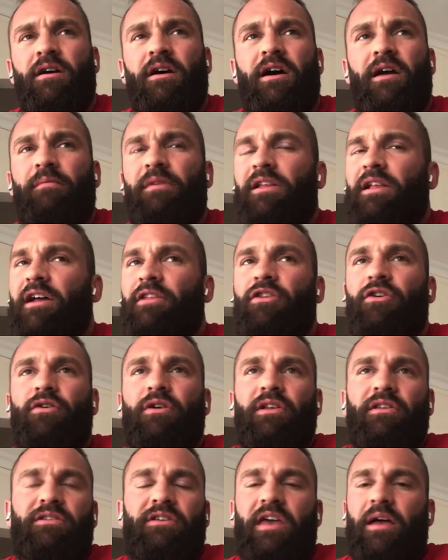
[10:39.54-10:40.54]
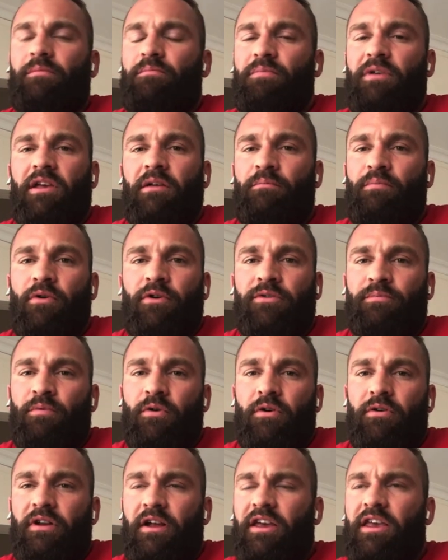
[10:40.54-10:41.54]
I mean, I know it kept being
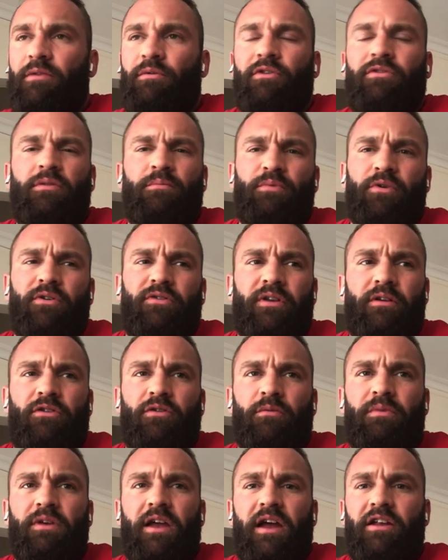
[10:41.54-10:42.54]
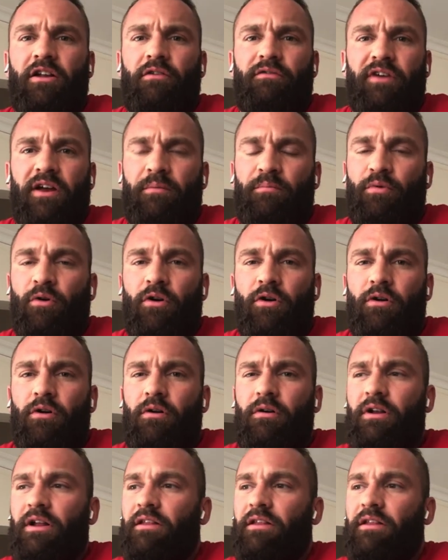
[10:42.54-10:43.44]
postponed. Like, he was supposed to be end of April.